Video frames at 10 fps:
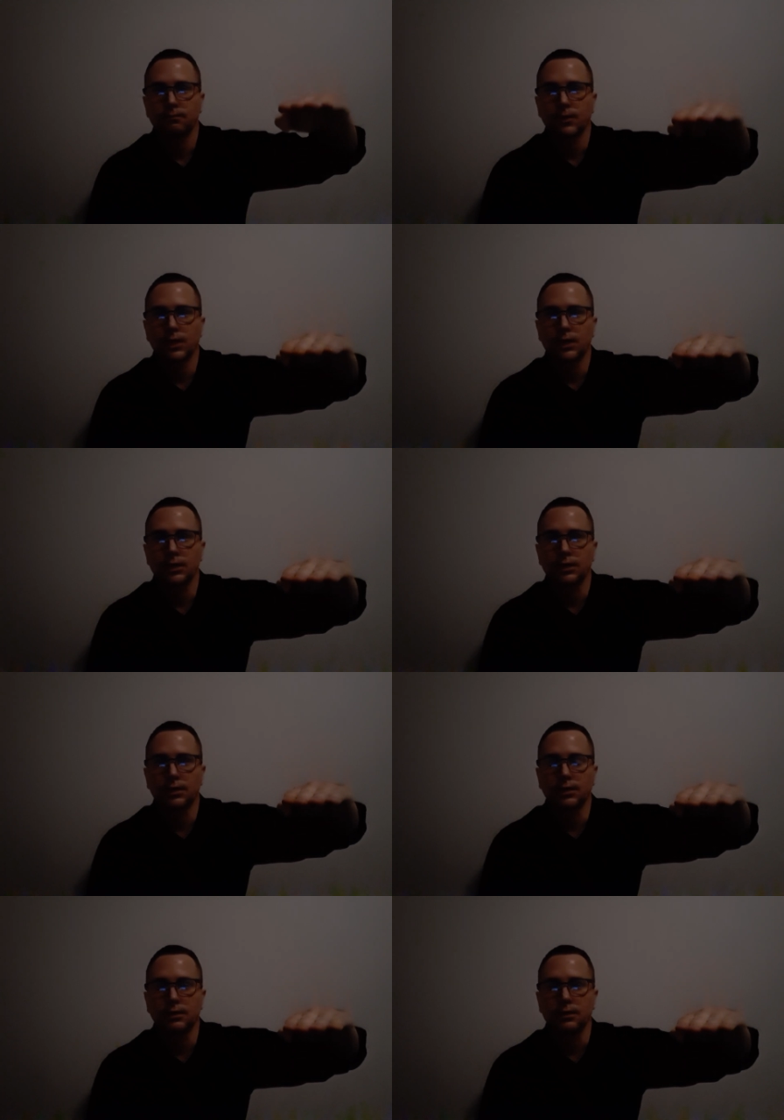Like,
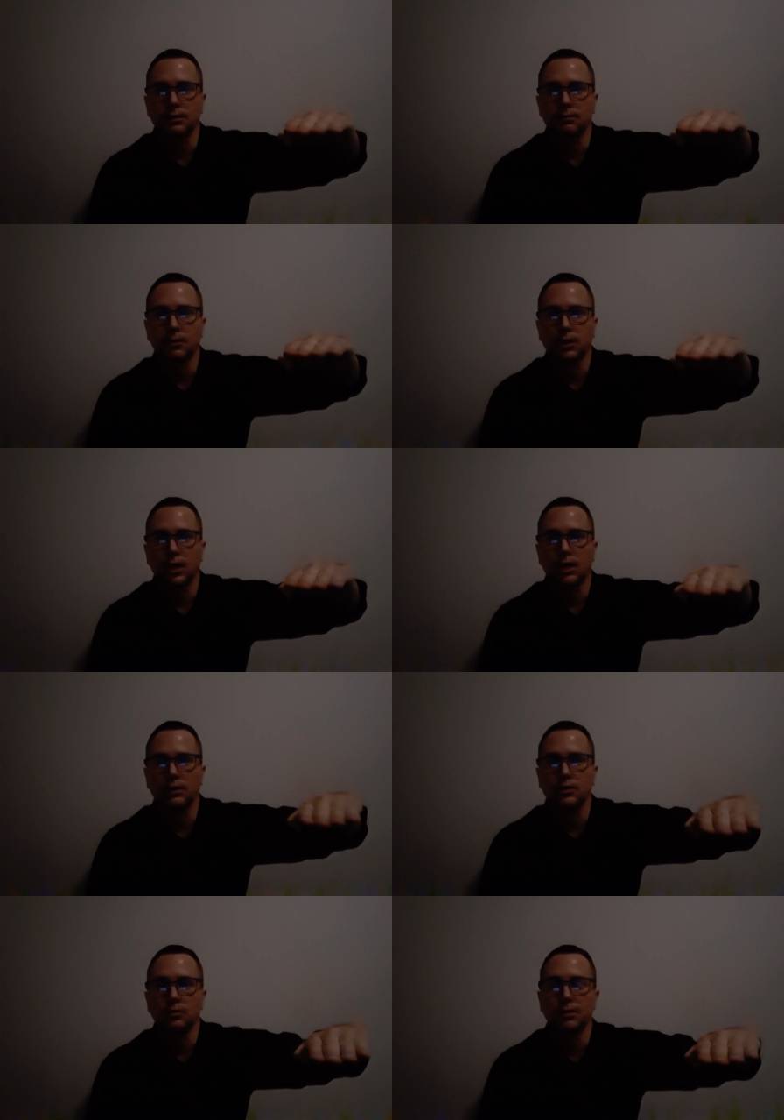uh, I
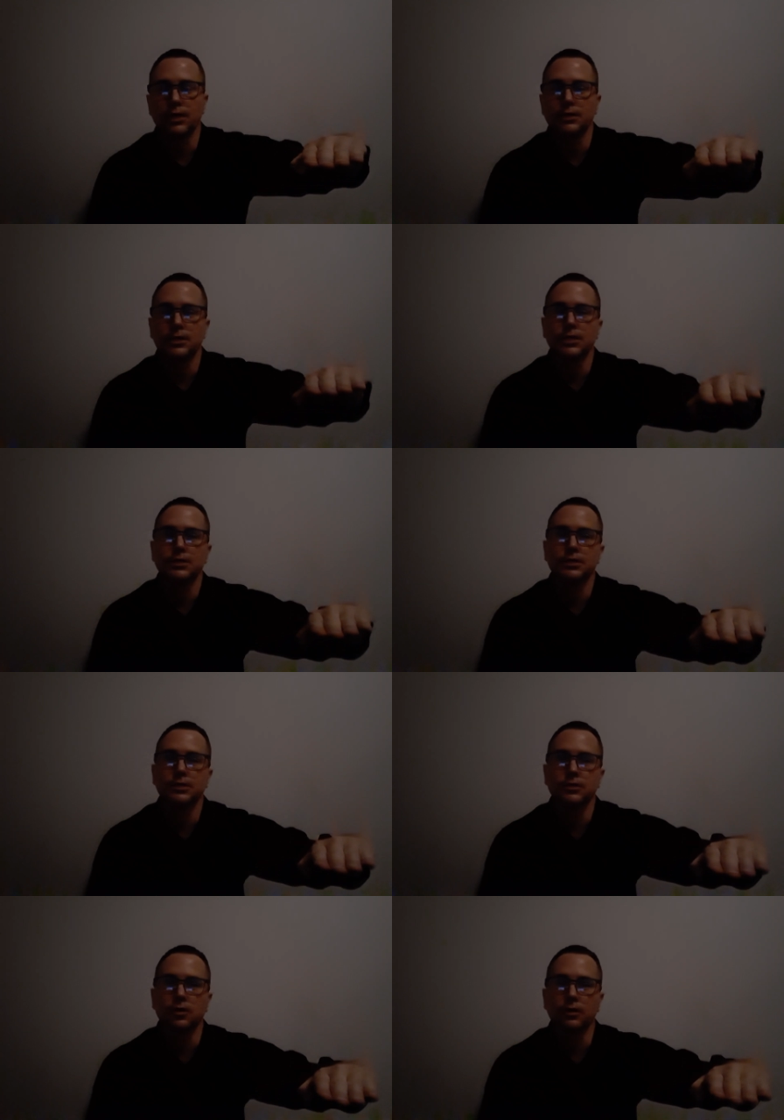do
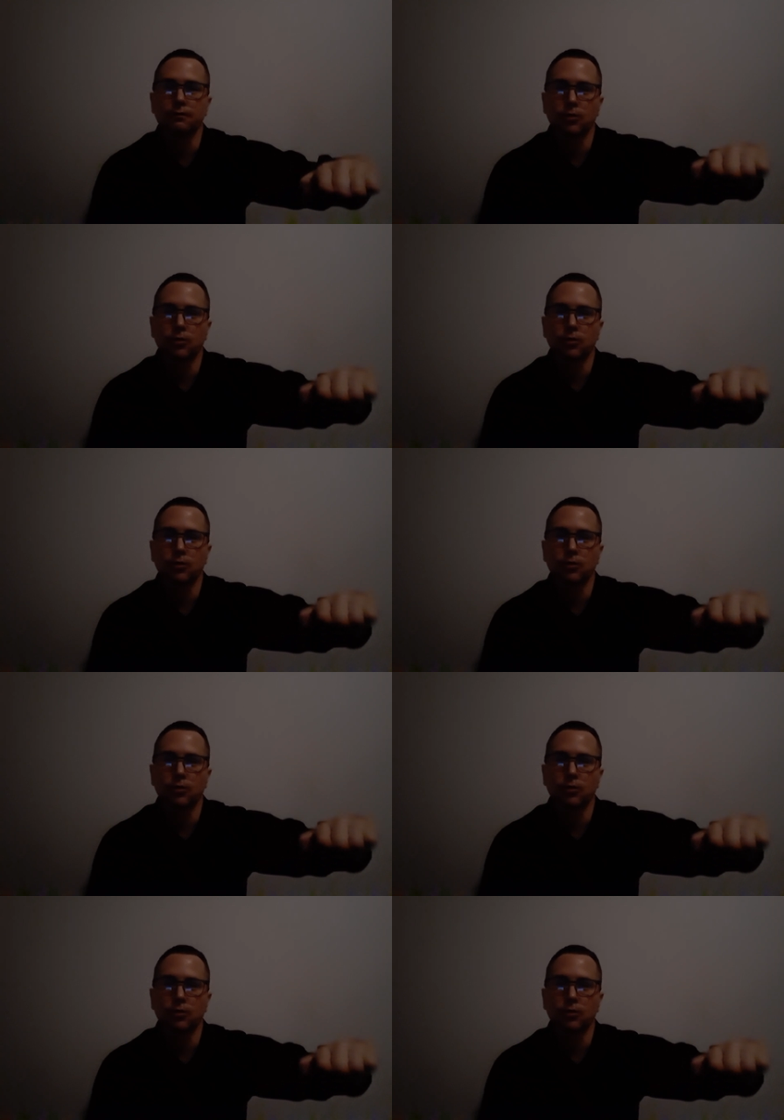meditations on a